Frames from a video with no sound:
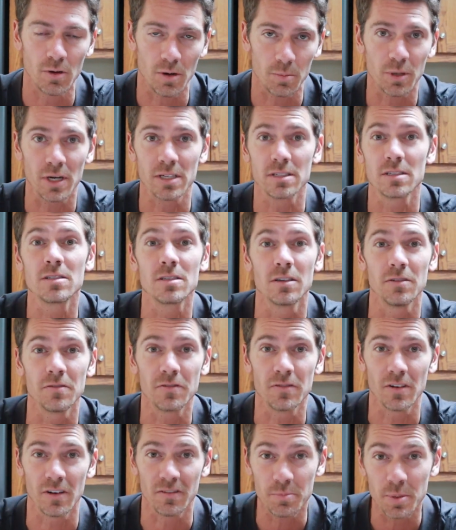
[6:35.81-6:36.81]
presence
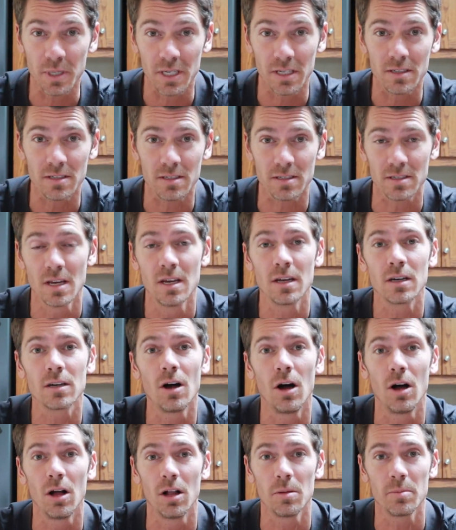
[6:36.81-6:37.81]
of peace,
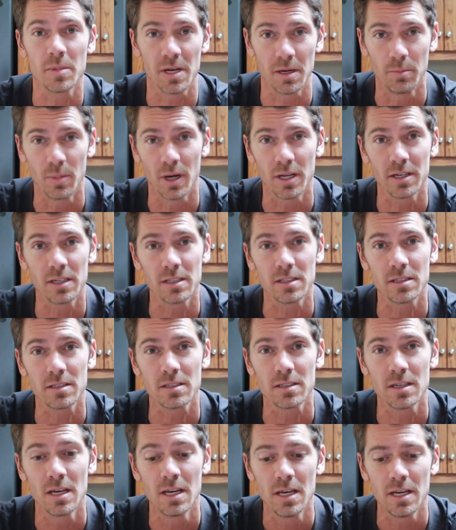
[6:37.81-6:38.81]
calm, and
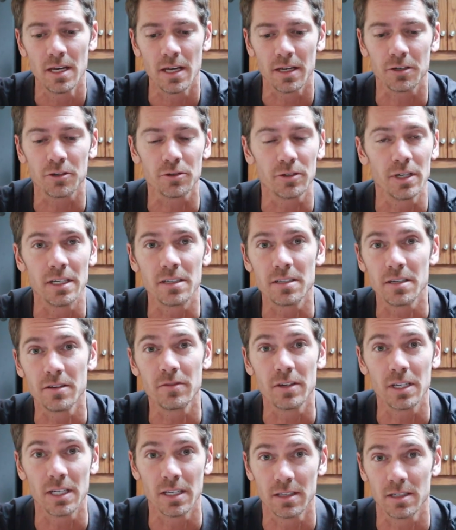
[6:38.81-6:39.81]
abundance and
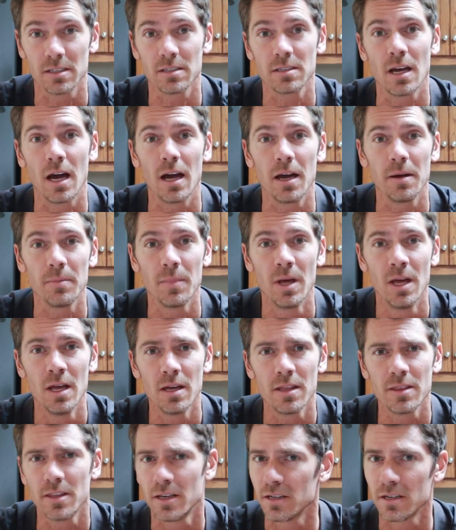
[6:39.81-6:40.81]
creativity in this time,
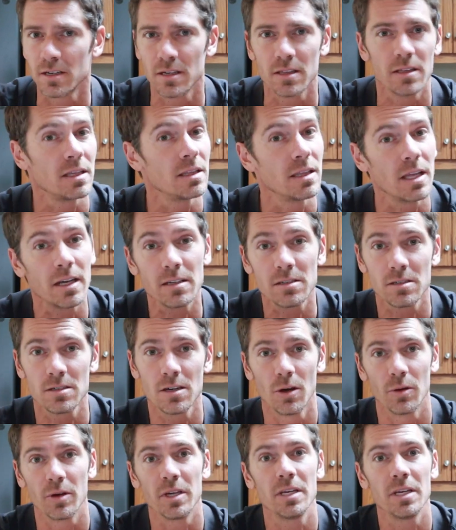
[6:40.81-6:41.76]
then let us know.